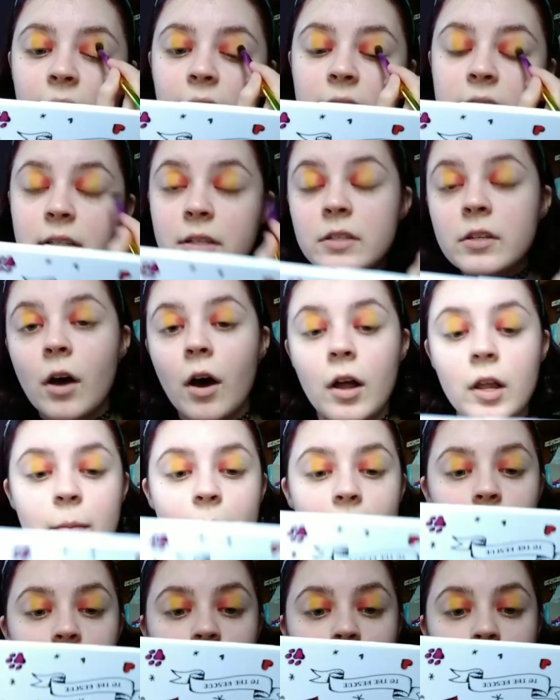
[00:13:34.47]
This is all
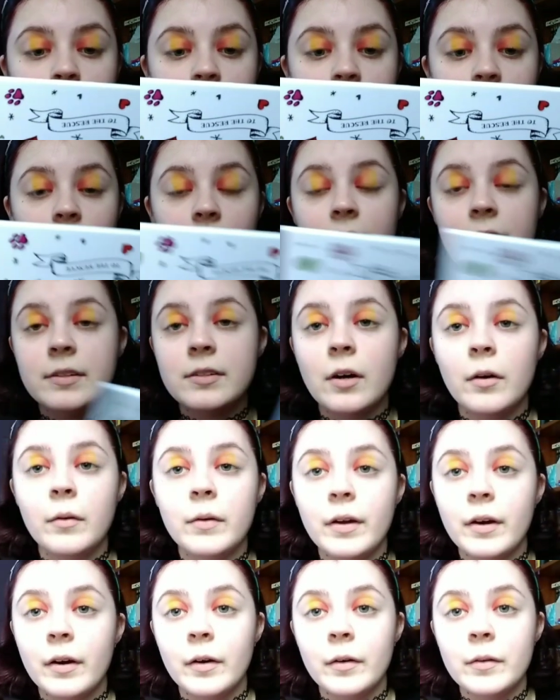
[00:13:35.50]
about learning. I
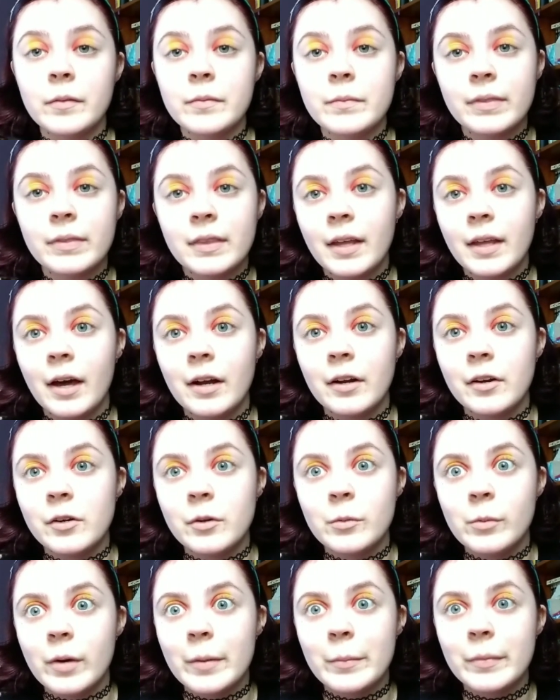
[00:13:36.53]
don't know how to
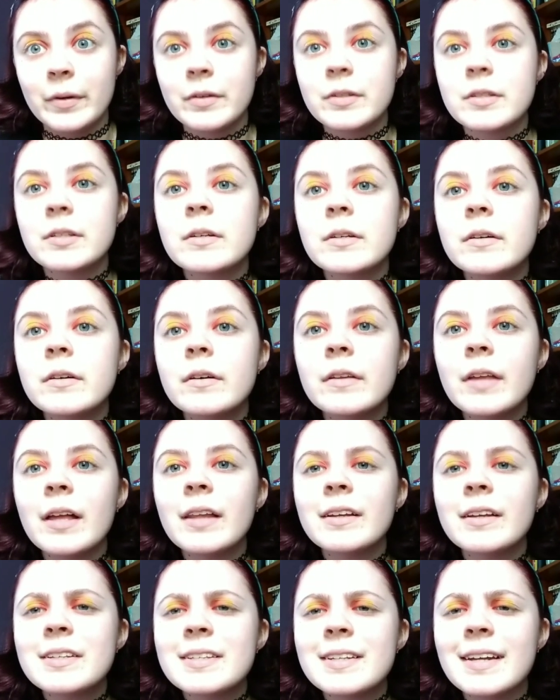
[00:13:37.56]
do rainbows. Oh,
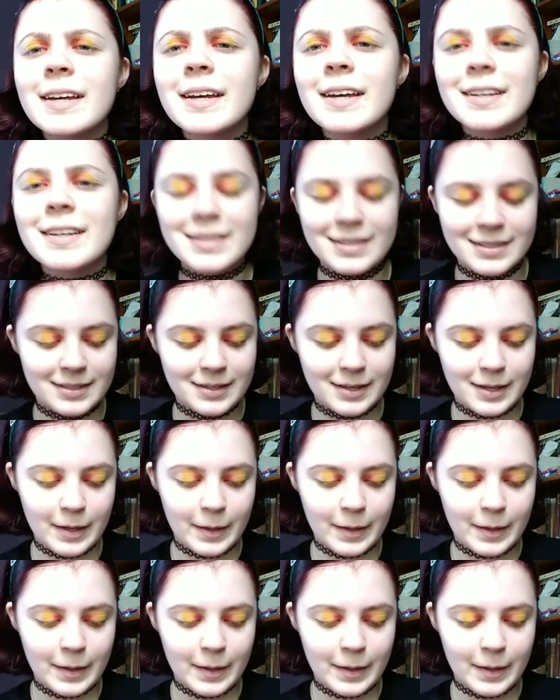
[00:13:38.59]
that looks nice.